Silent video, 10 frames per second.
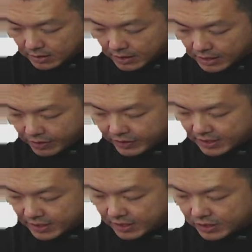At
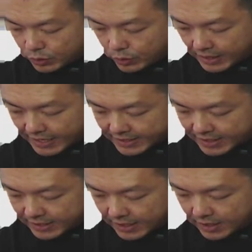resonance, you are getting
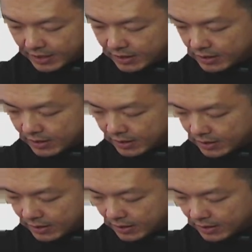the
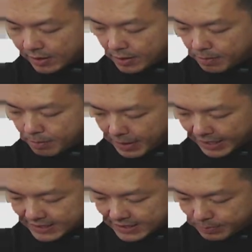
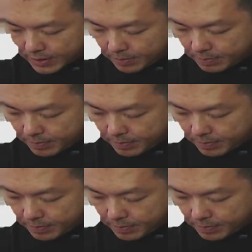maximum